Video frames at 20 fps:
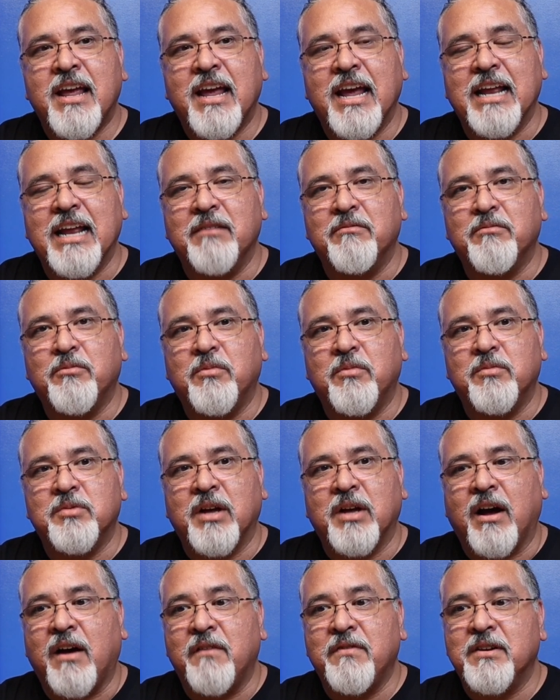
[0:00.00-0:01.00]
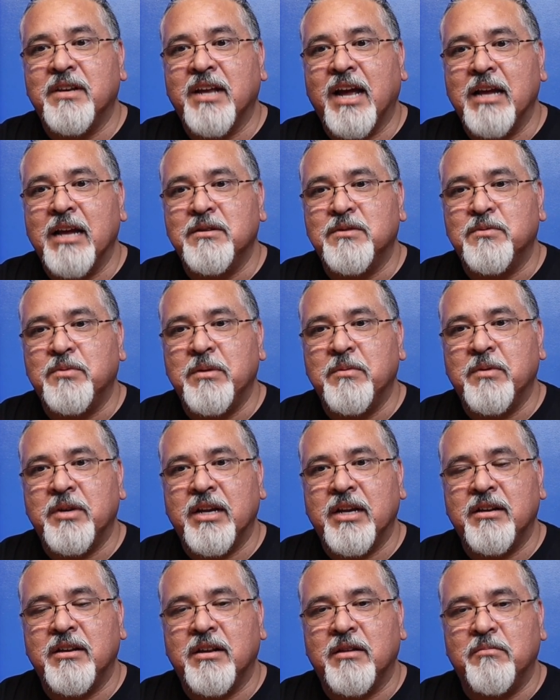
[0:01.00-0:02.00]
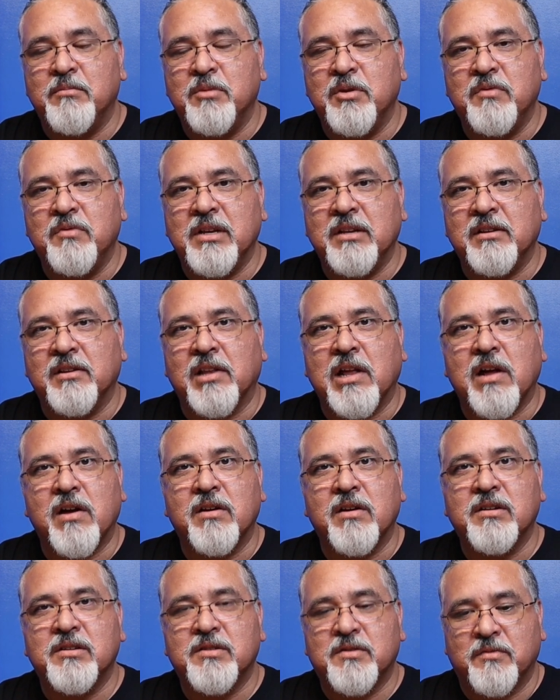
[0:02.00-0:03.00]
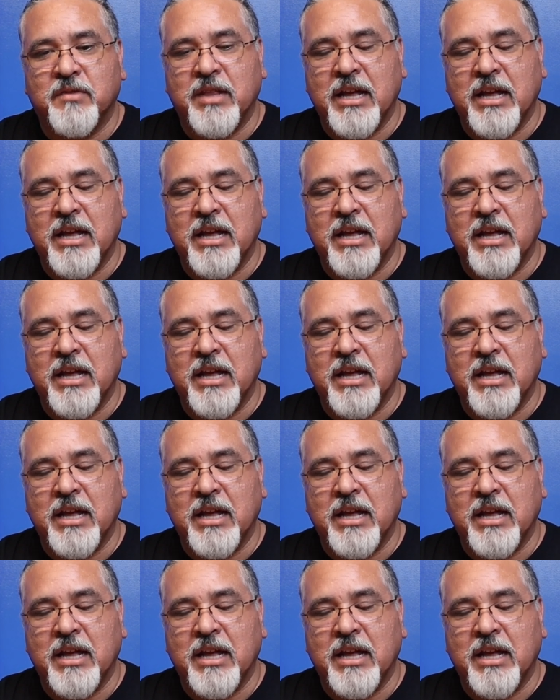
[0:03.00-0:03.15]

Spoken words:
and oftentimes we would end up moving logs